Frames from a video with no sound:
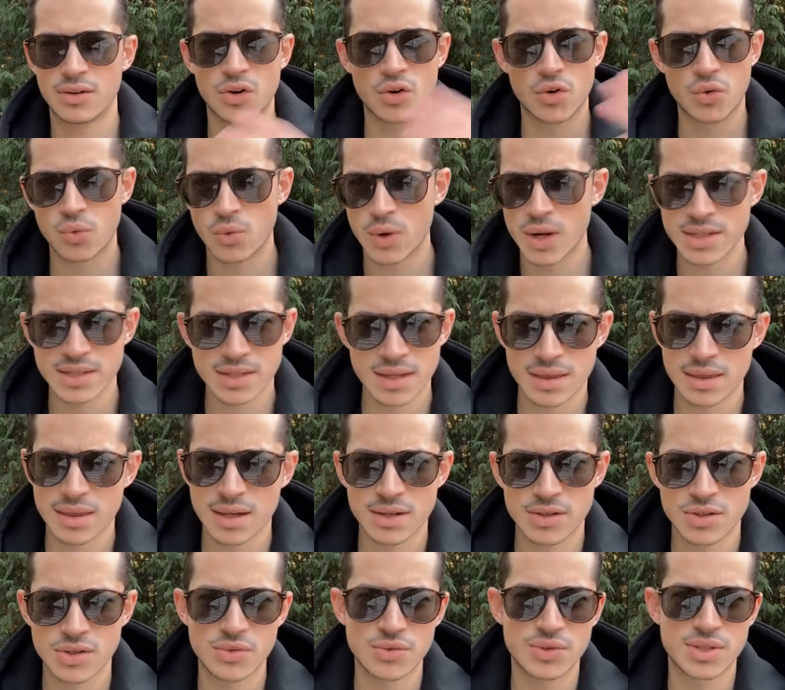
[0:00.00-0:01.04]
crazy
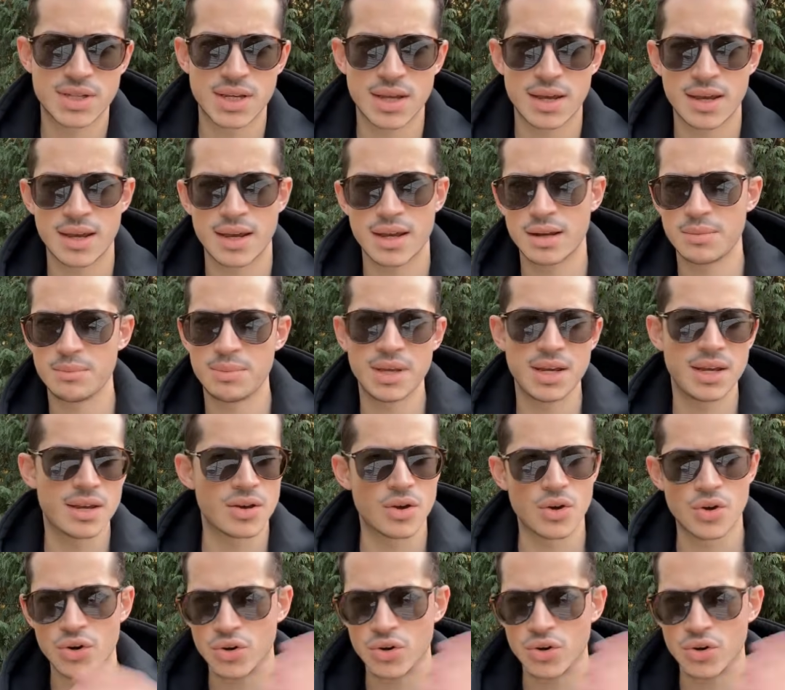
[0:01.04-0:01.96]
things to say and being